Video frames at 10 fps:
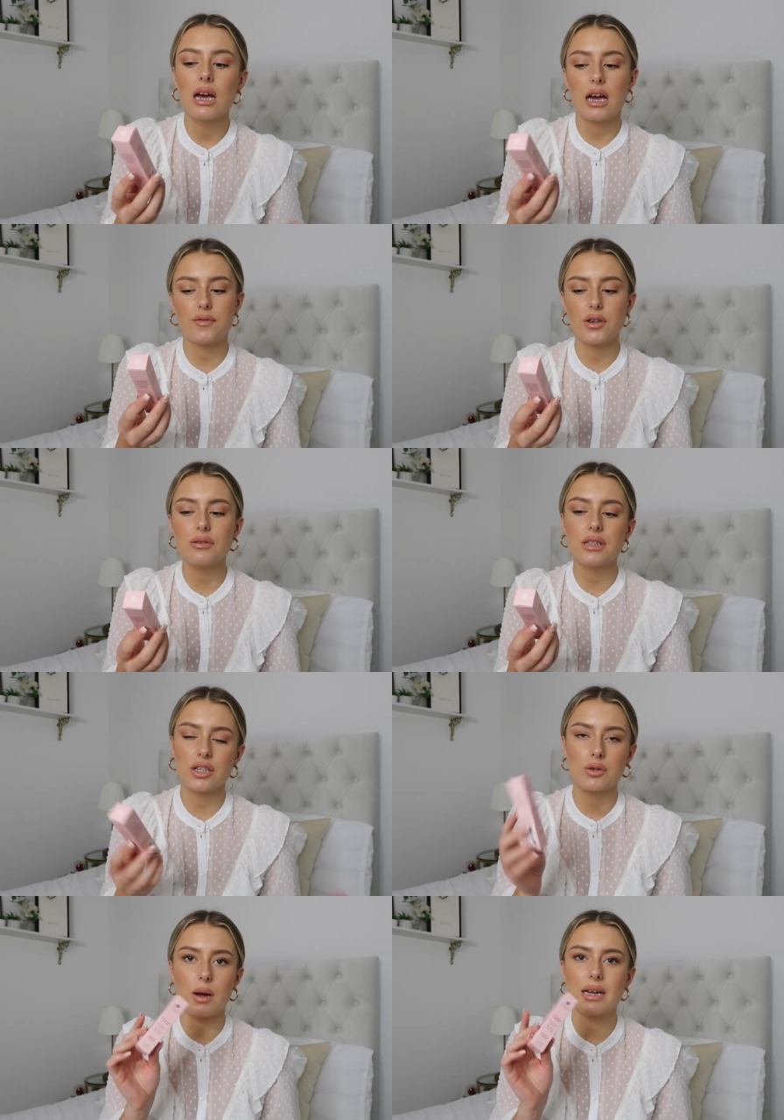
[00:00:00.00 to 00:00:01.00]
I've used
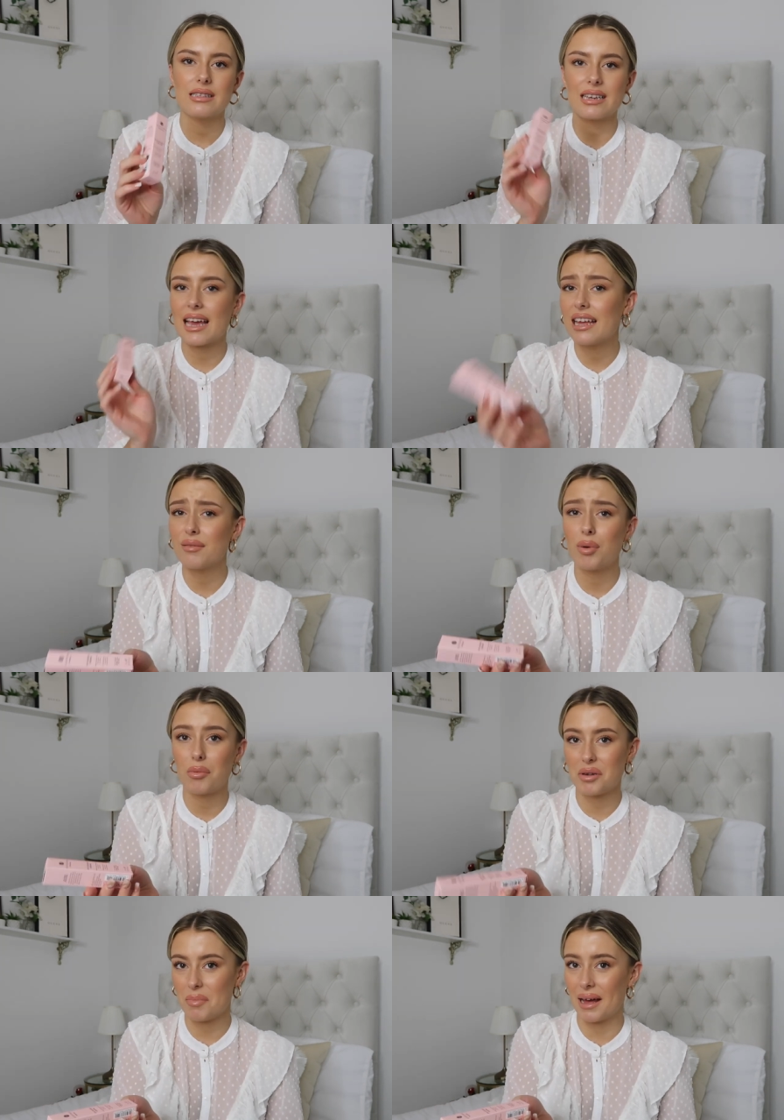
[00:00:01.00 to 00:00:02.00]
this twice, again
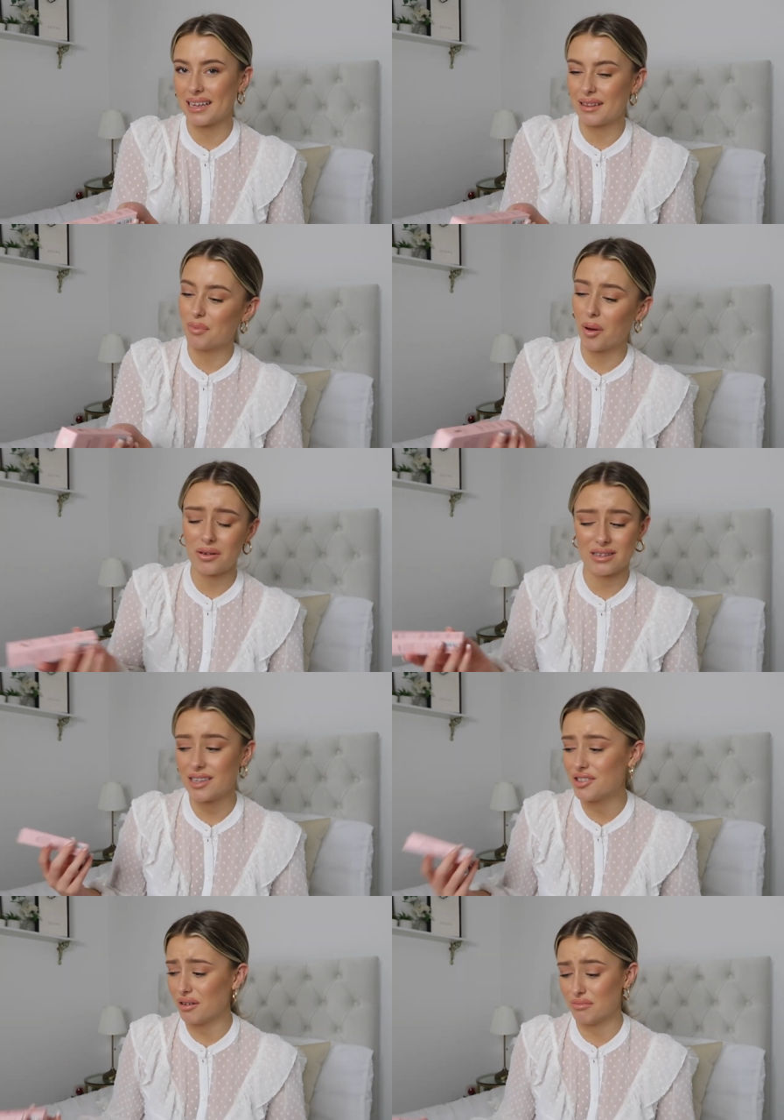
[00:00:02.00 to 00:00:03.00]
popped it back in the box.
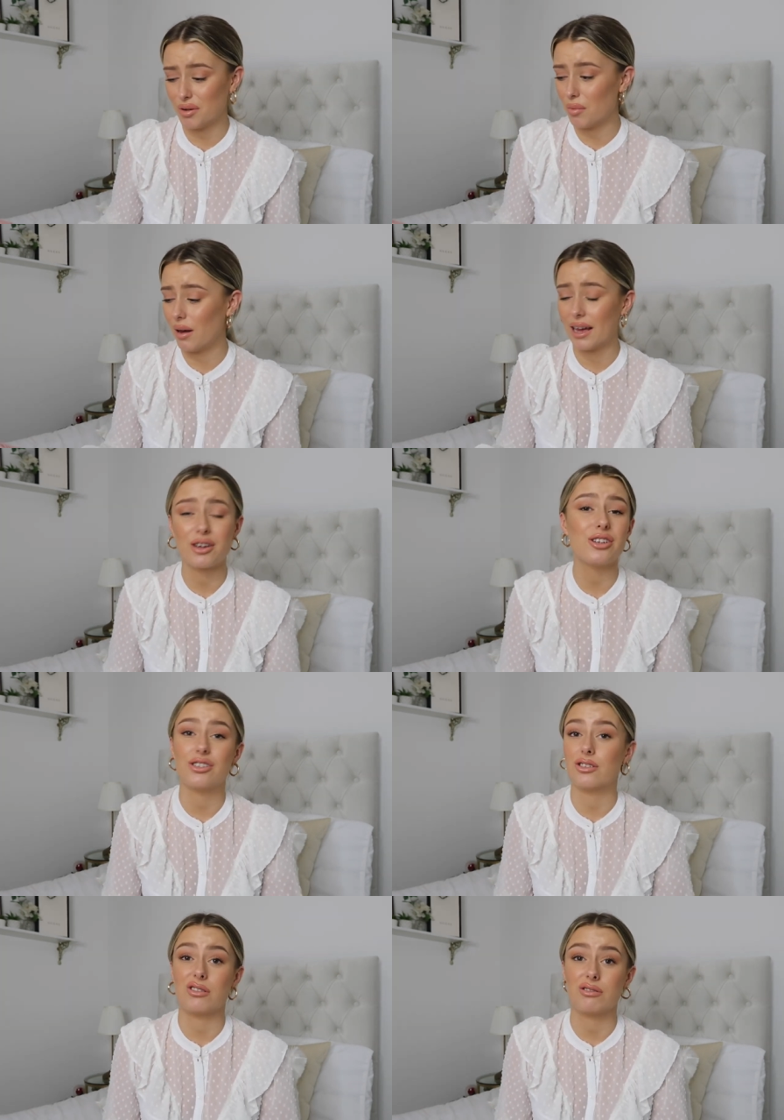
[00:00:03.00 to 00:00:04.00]
I don't know why, I could have
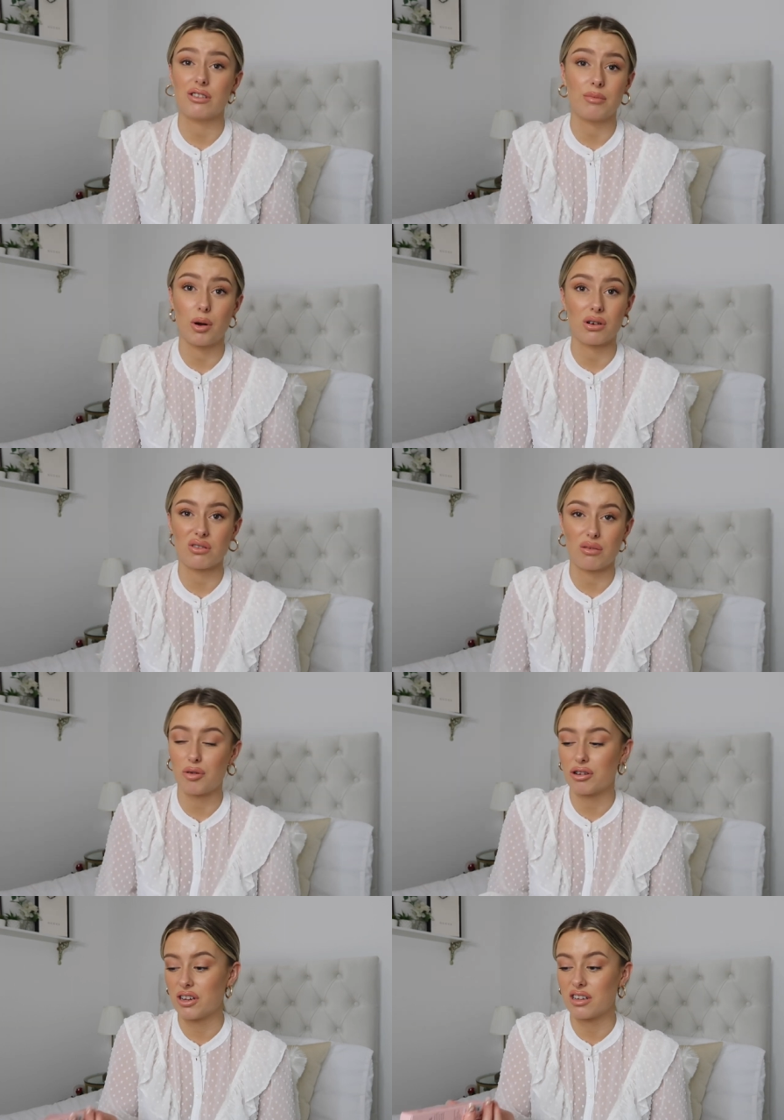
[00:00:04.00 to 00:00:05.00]
just showed you the box or the
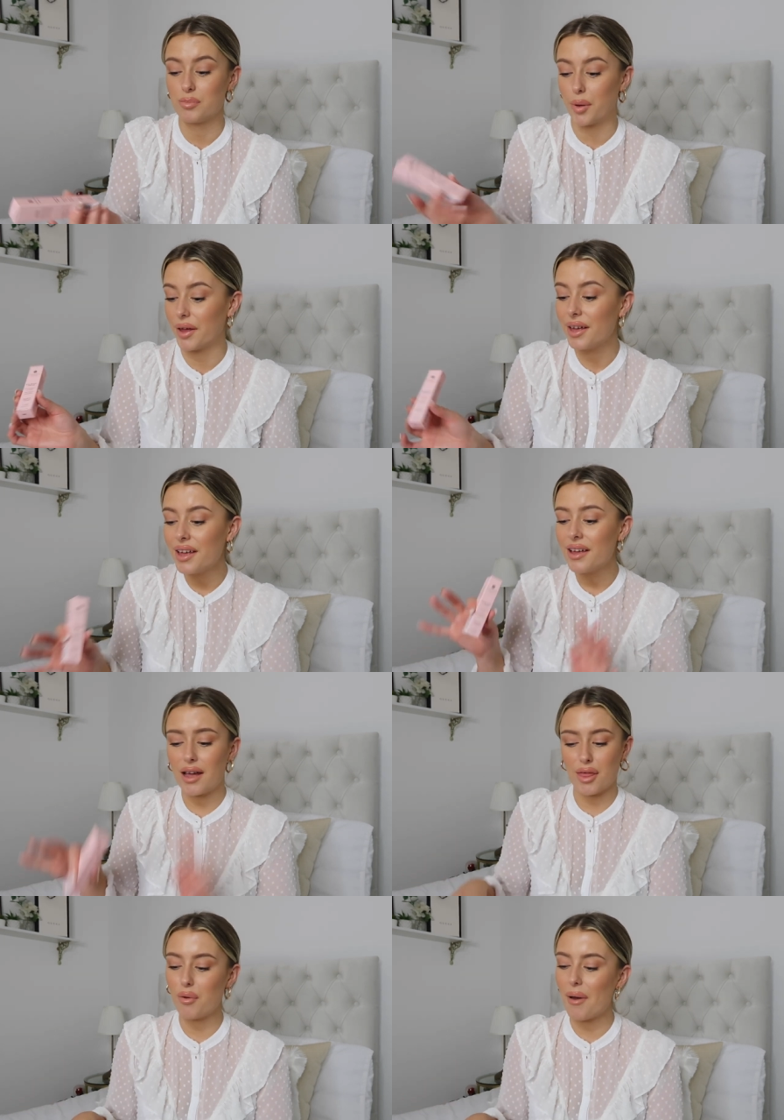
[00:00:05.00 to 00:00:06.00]
product, but
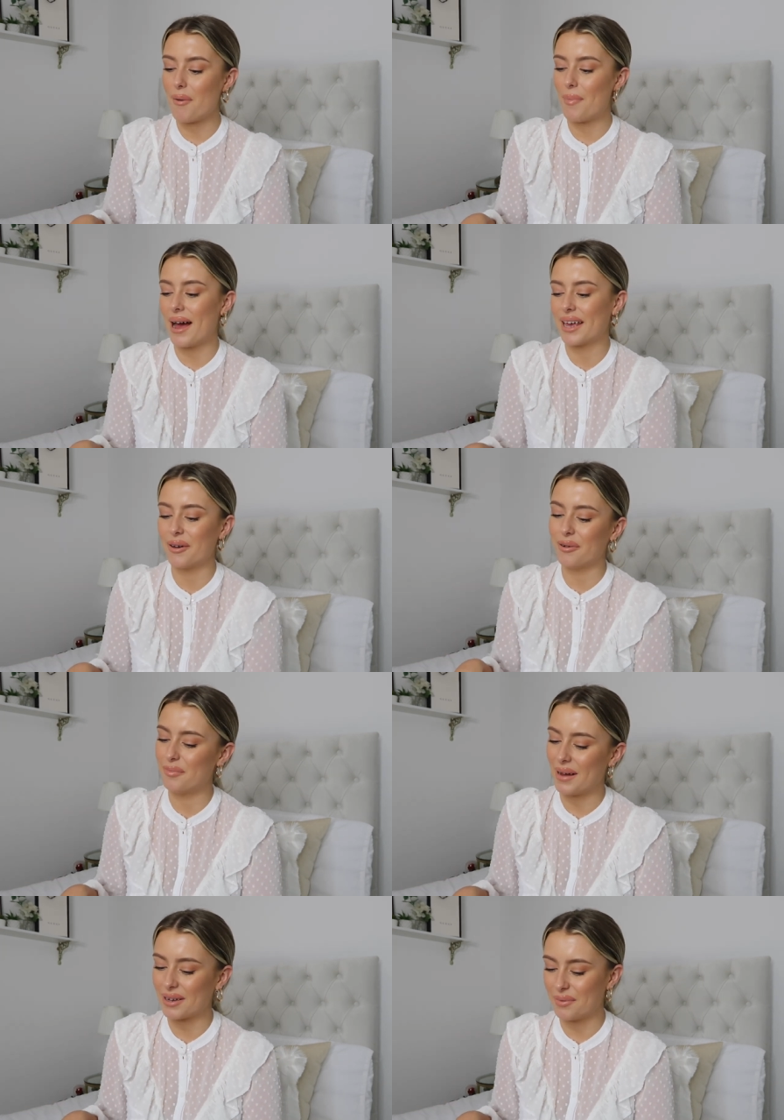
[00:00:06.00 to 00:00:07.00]
I thought I would pack it all
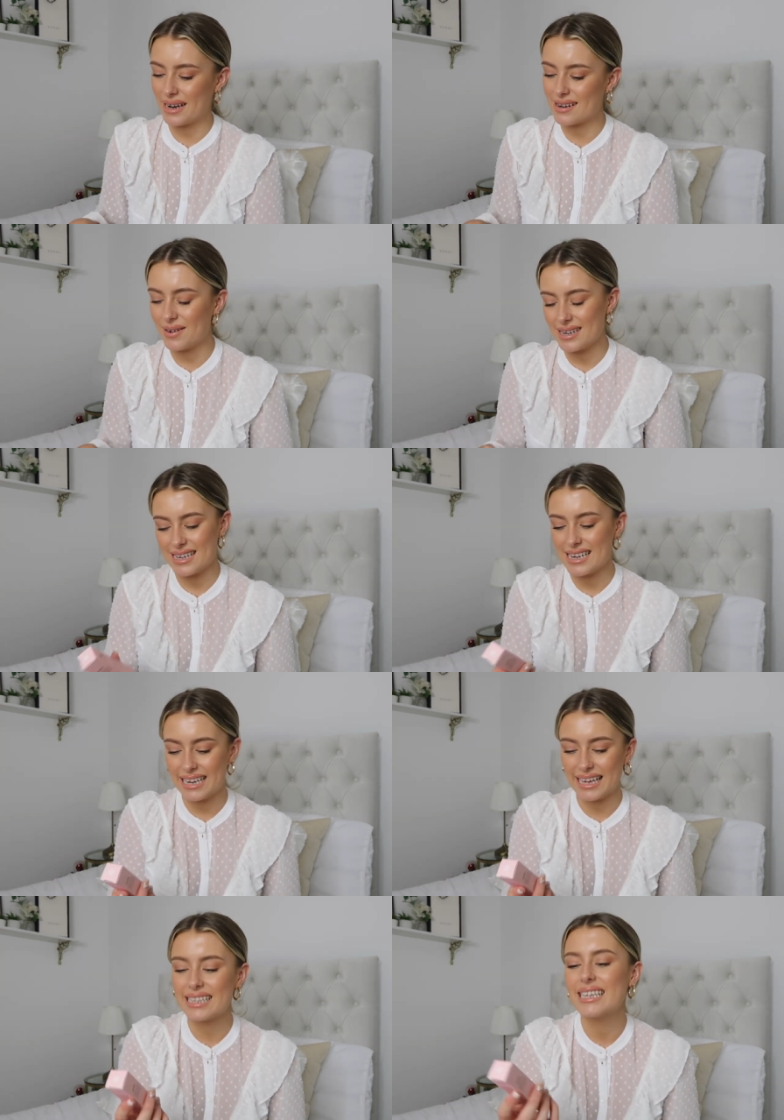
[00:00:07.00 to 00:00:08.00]
back away quite
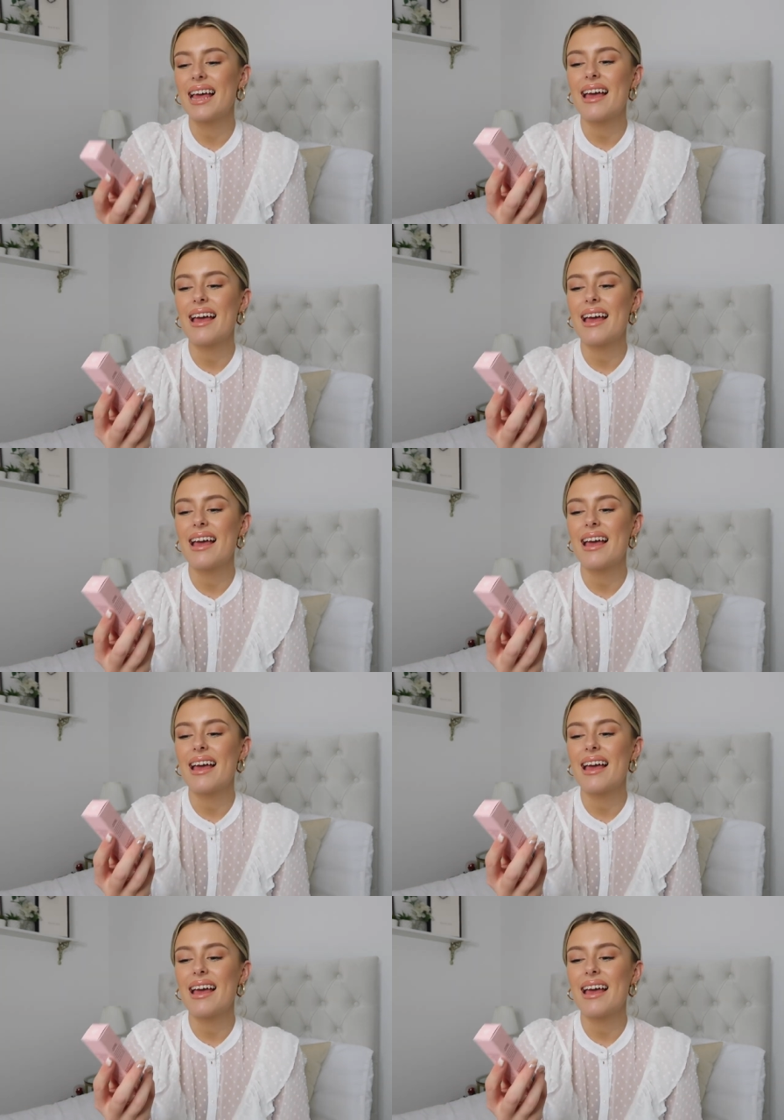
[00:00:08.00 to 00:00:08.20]
neatly.